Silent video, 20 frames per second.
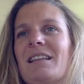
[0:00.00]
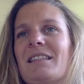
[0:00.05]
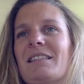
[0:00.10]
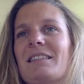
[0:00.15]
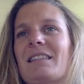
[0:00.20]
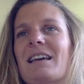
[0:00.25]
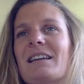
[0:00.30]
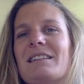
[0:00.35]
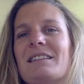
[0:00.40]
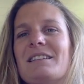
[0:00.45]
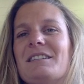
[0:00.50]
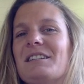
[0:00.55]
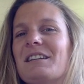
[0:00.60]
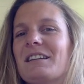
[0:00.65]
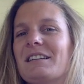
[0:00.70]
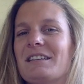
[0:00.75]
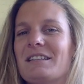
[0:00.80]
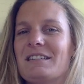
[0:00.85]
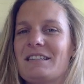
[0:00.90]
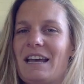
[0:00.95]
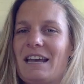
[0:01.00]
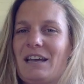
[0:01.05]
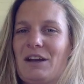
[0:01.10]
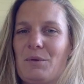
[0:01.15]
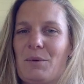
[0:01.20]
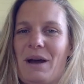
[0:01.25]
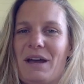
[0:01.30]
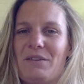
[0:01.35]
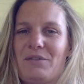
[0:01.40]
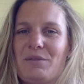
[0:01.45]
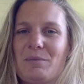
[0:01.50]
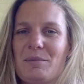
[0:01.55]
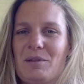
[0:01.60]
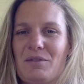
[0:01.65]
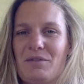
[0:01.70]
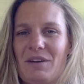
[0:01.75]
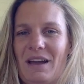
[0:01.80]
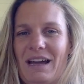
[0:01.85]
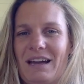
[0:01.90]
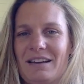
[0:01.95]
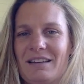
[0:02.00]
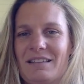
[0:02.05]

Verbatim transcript: That didn't take away from the fact